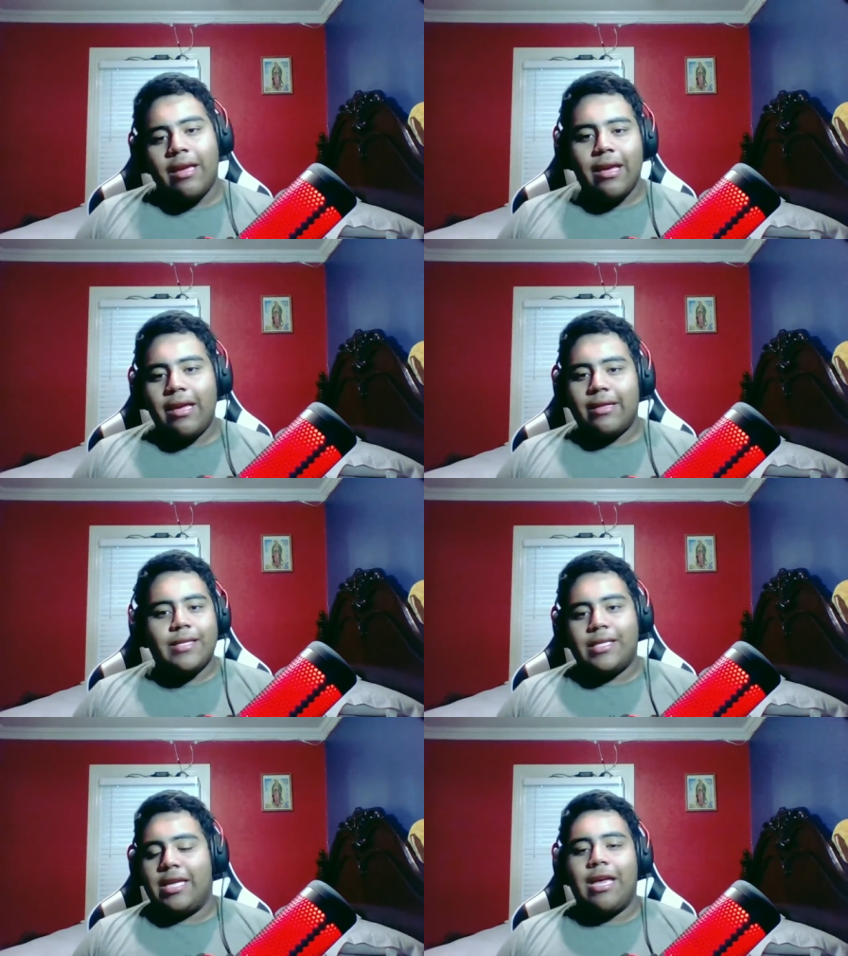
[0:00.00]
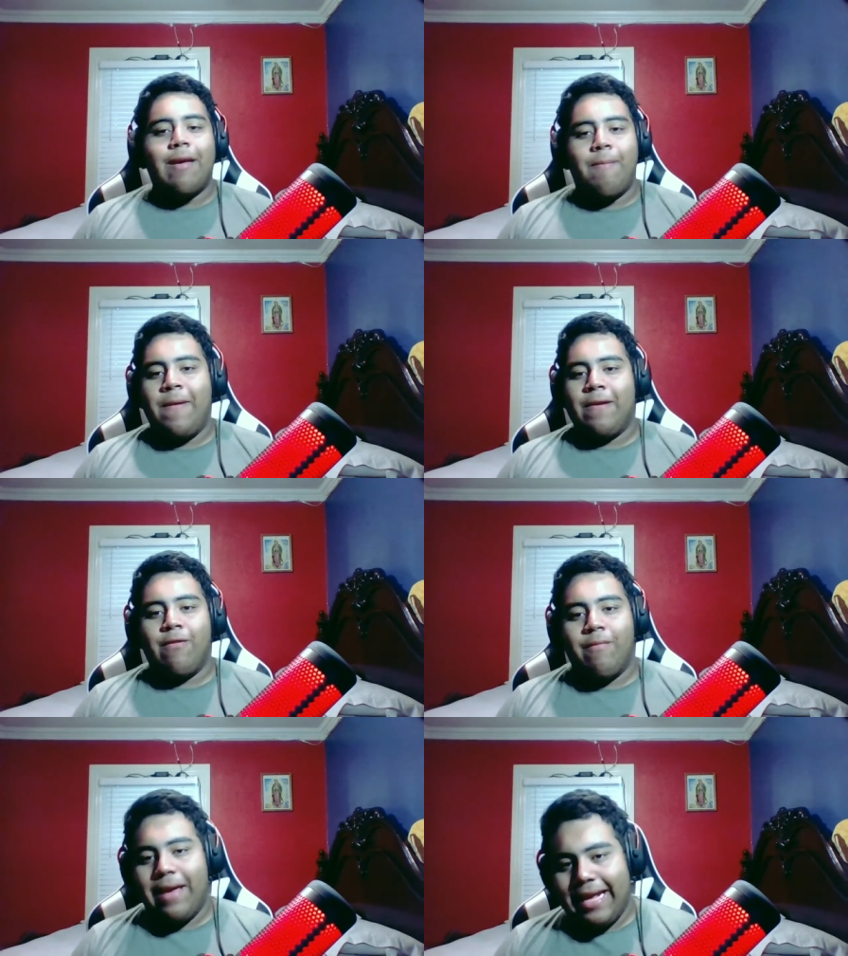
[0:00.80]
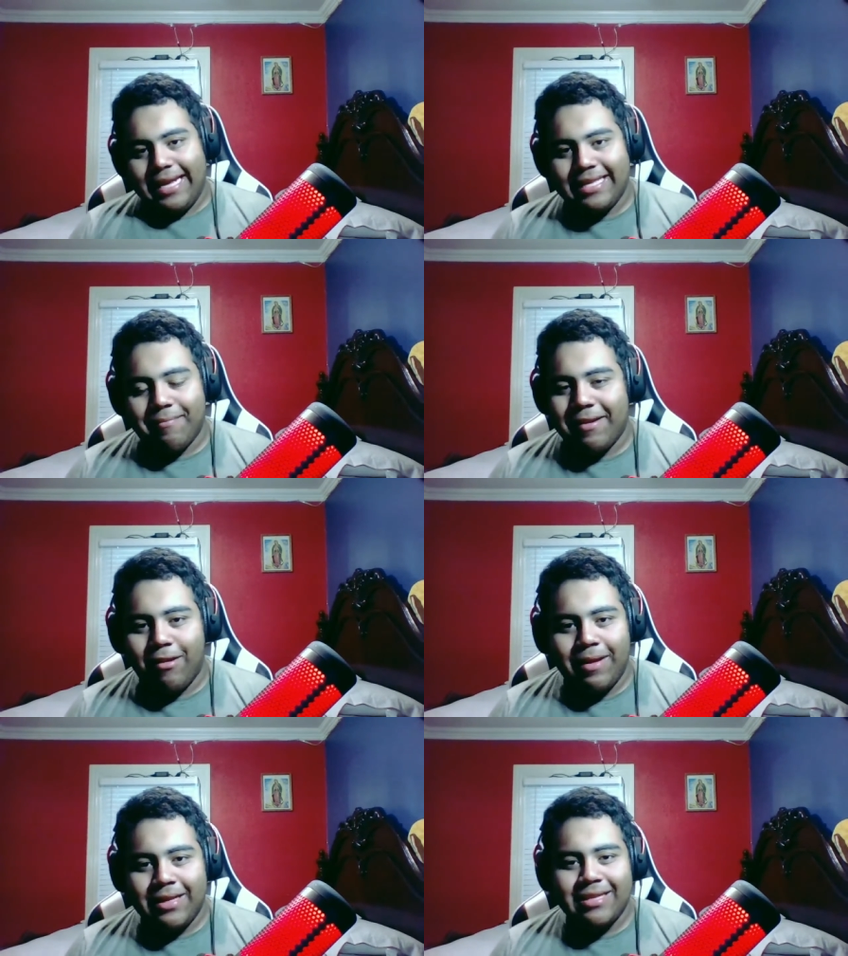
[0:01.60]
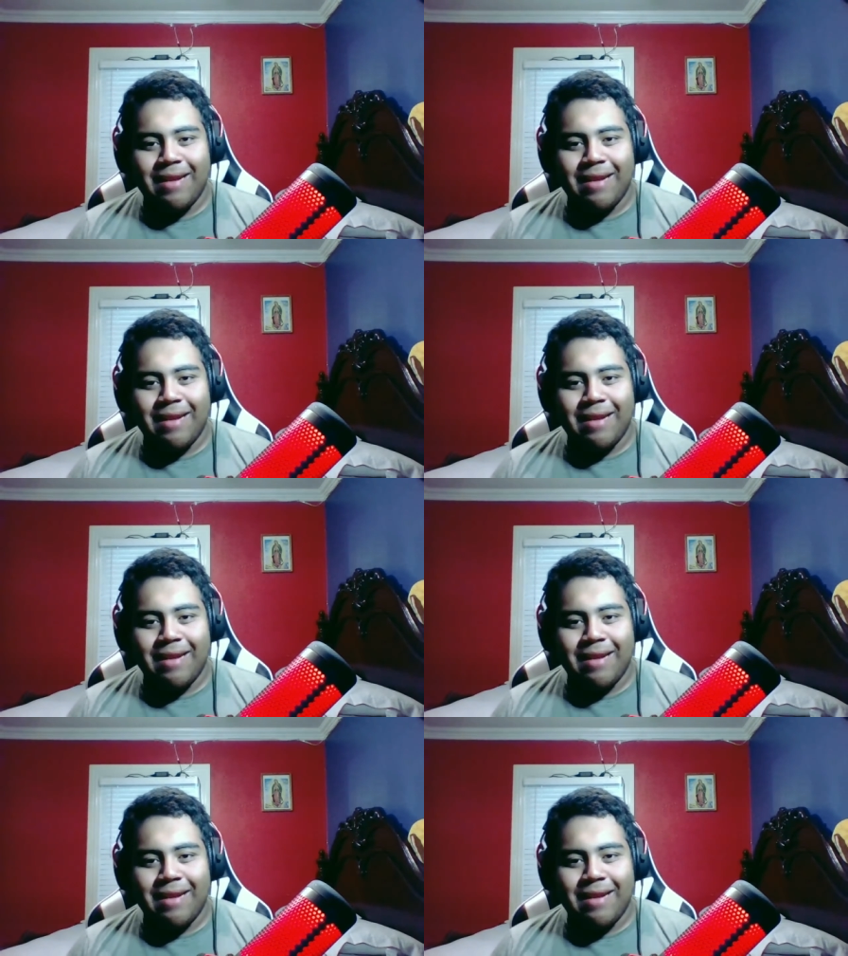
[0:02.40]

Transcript: it's big old, it's a big old mess.